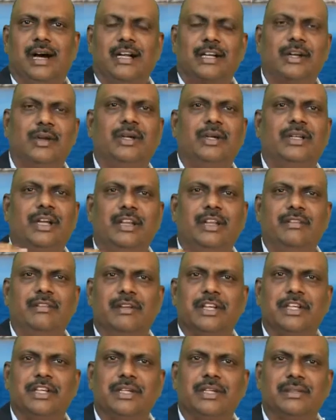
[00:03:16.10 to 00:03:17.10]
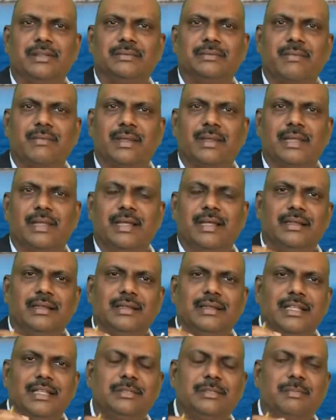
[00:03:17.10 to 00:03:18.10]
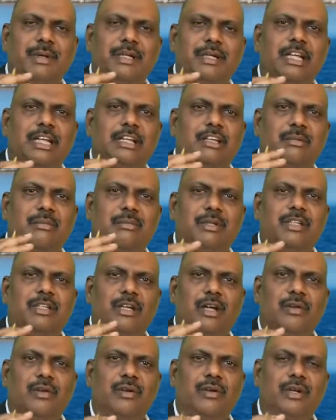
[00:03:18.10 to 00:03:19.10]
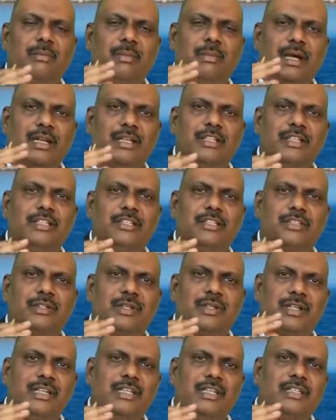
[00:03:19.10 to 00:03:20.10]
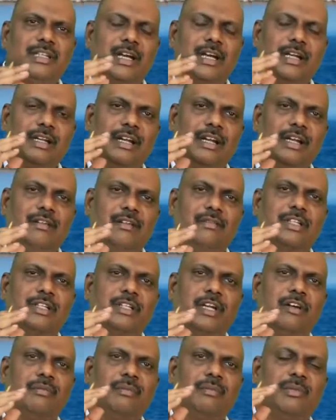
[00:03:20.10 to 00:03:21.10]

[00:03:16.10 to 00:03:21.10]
lower elevation, this particular bird alone manages to reach an elevation of